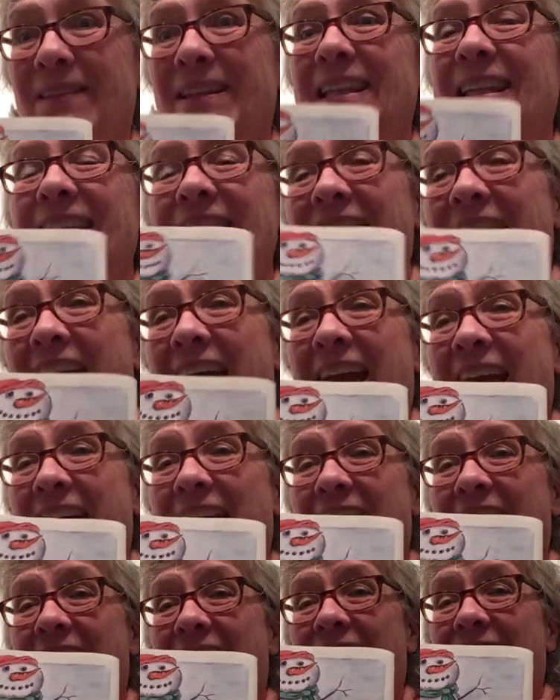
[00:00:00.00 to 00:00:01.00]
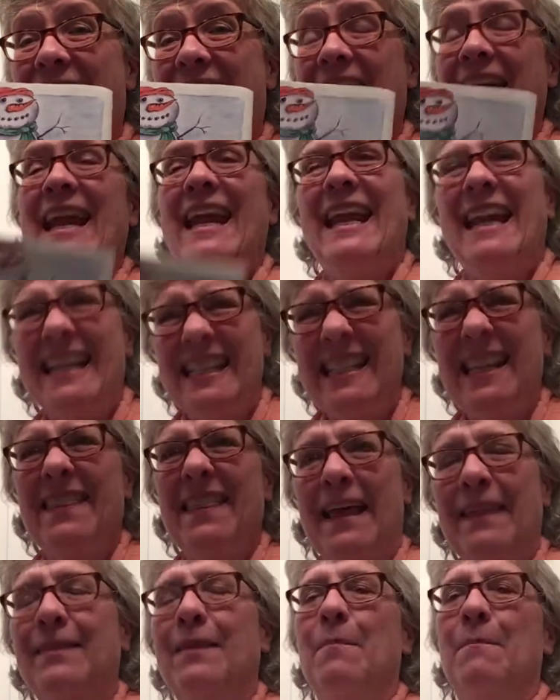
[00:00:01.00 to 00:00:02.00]
Yay! Isn't
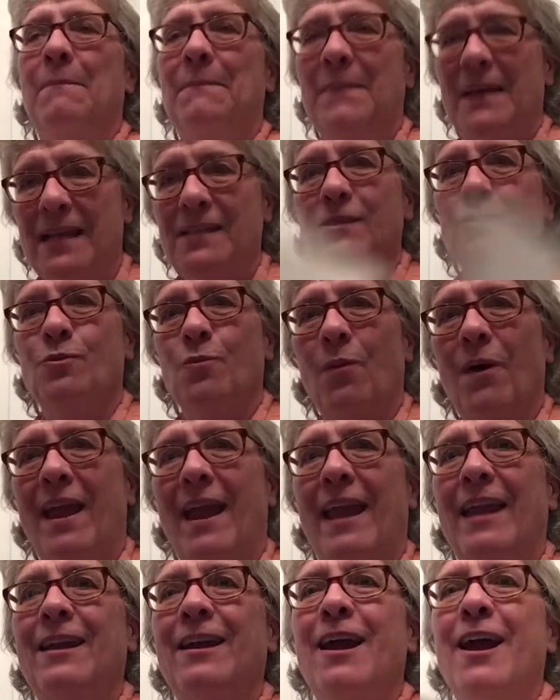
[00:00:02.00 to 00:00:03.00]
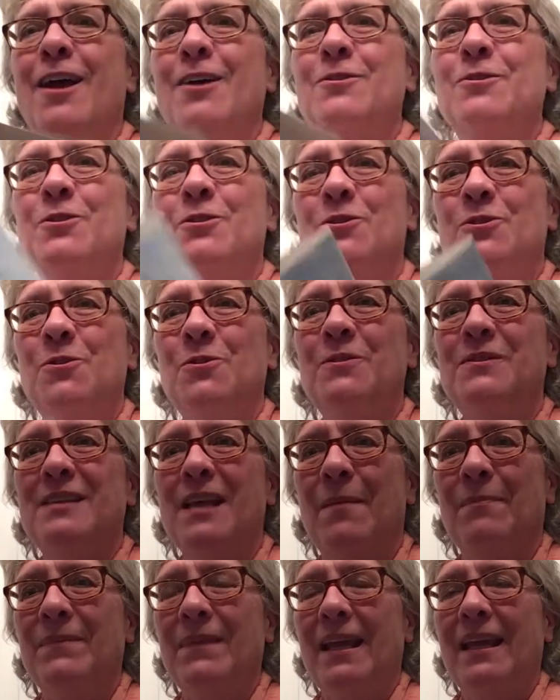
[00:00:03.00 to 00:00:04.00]
that the best way to do
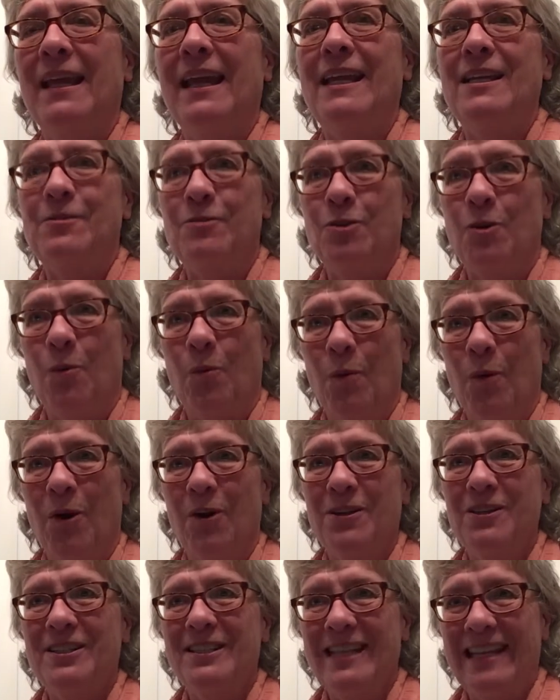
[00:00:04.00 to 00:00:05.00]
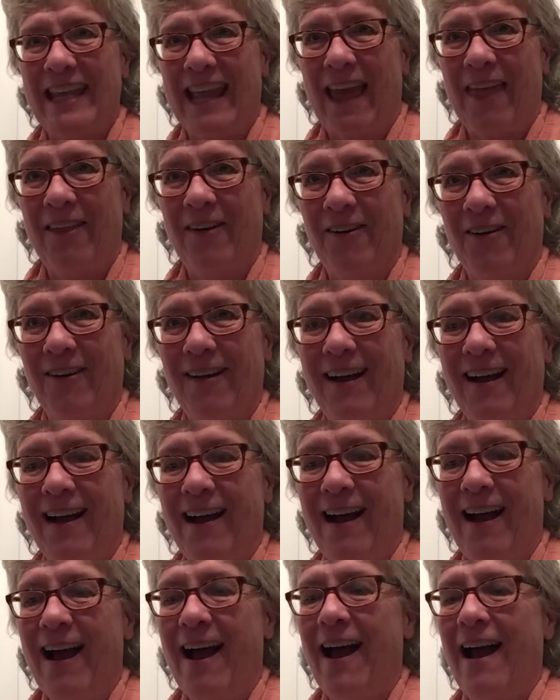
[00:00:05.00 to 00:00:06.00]
something, is to work together?
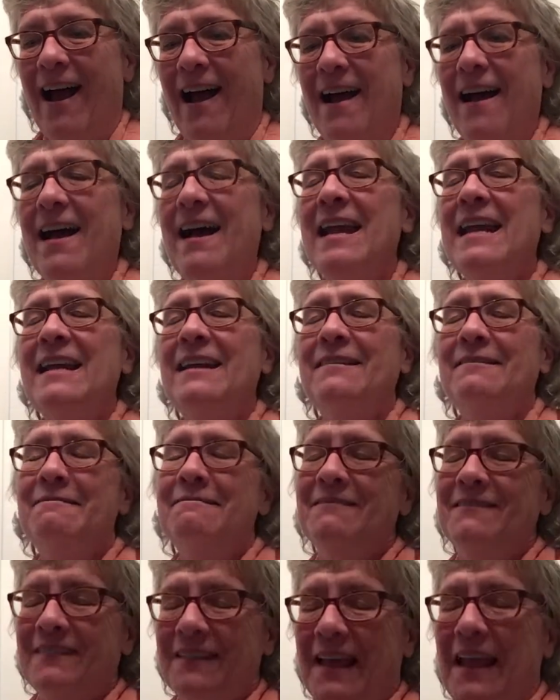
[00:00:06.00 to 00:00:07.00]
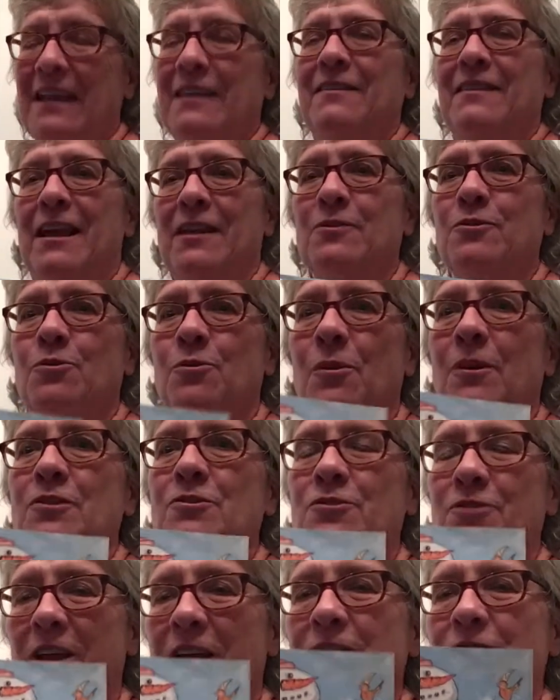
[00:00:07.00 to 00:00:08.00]
I like that story
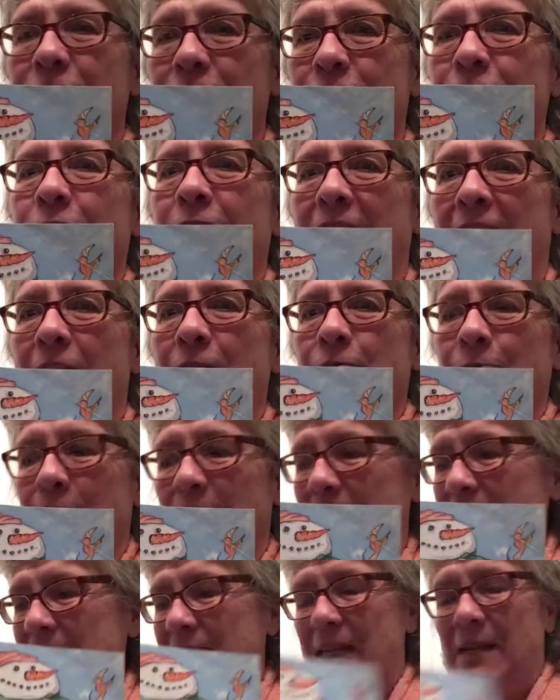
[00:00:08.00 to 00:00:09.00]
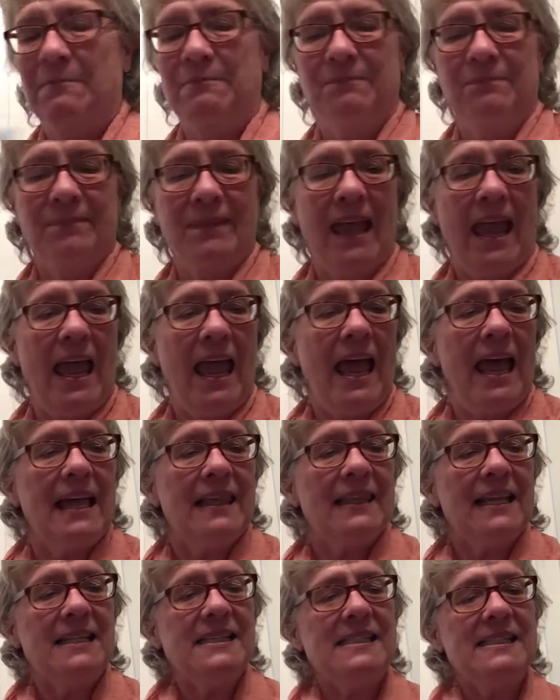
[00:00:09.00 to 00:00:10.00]
just for that reason.
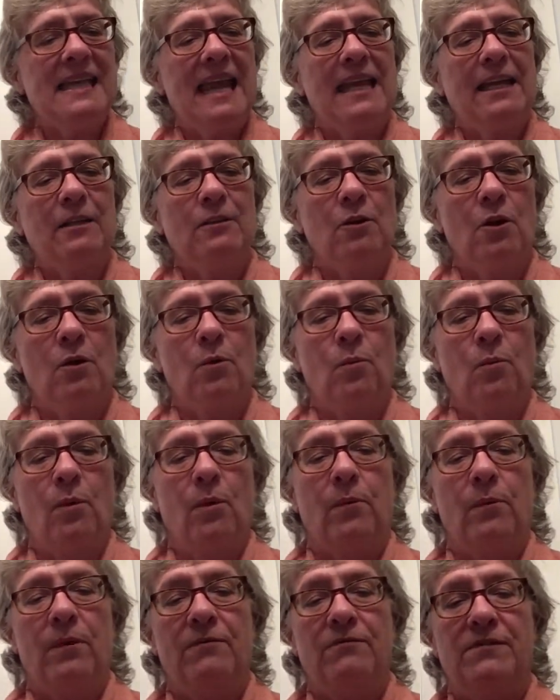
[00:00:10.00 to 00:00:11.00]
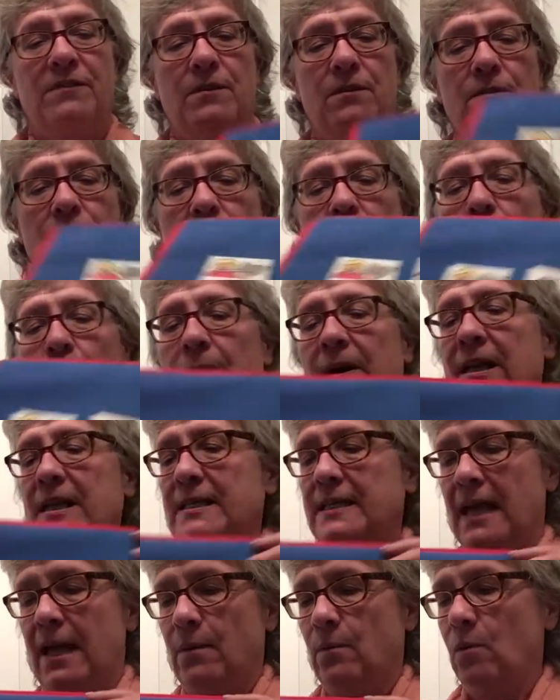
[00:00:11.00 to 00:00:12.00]
Let's take a look at what we've already
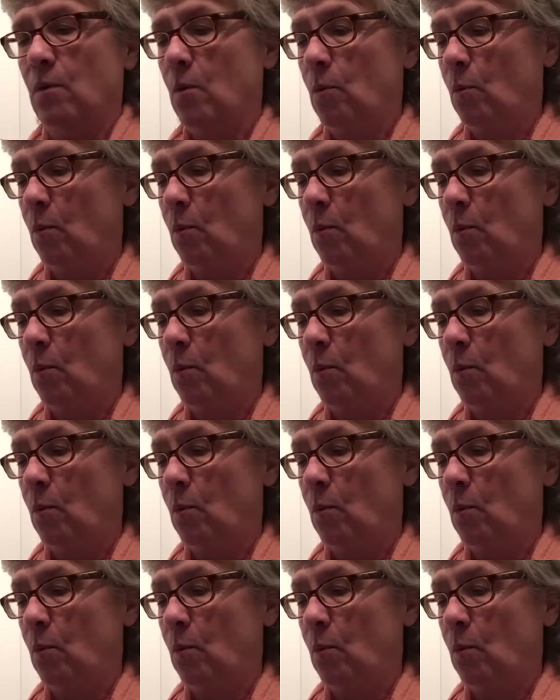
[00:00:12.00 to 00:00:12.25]
done.